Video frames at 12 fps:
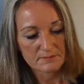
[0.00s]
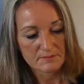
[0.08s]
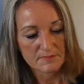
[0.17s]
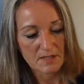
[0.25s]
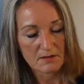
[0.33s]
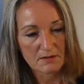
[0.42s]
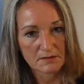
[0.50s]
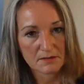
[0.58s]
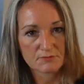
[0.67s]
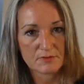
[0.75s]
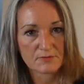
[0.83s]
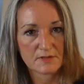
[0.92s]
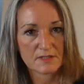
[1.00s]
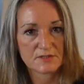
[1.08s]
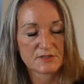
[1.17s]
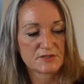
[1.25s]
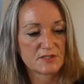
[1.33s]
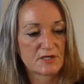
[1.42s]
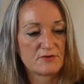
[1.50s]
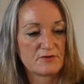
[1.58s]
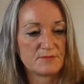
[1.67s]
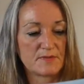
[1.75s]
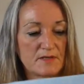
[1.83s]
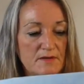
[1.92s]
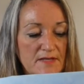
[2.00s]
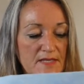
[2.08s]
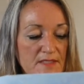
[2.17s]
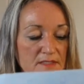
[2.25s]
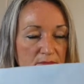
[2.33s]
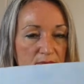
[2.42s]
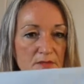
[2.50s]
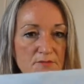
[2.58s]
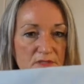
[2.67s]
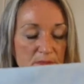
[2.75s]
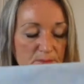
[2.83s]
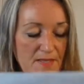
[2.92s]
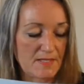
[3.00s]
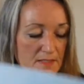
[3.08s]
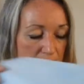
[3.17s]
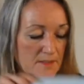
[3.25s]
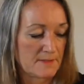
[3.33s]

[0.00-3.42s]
Harlan quilt that I just showed, but I ended up going with the pink.